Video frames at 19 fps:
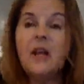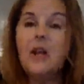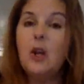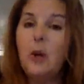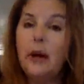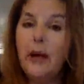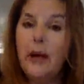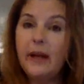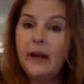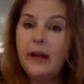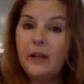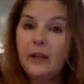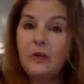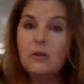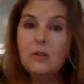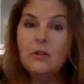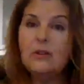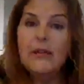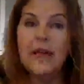go ahead and
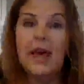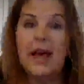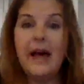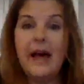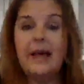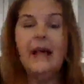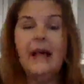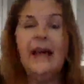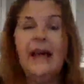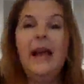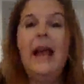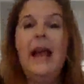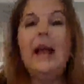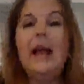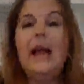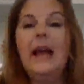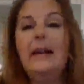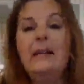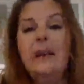use that.
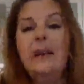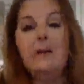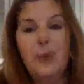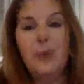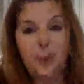And um,